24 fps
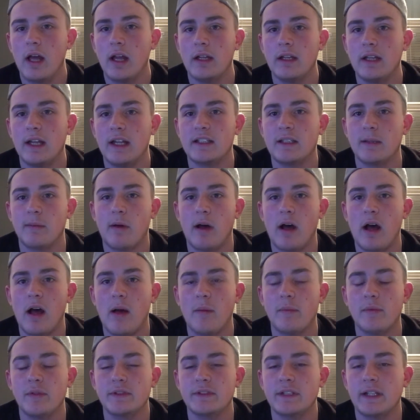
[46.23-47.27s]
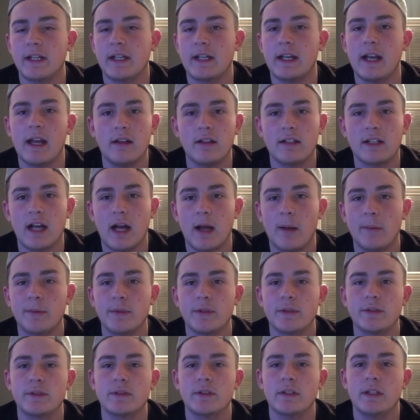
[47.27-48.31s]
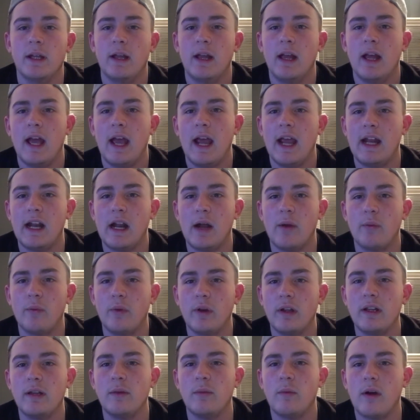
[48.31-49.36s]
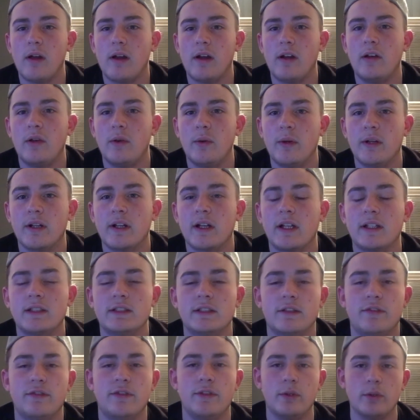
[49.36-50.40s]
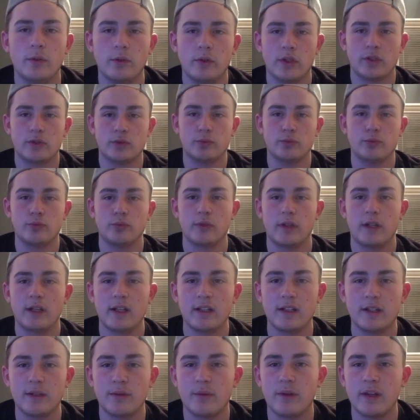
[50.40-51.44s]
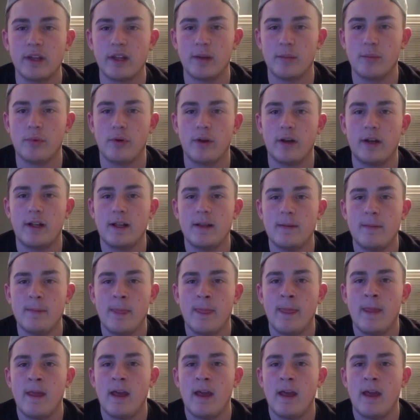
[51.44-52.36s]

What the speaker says: like the Bahamas, like in helicopters, and I really want to do it because the view looks really, really pretty.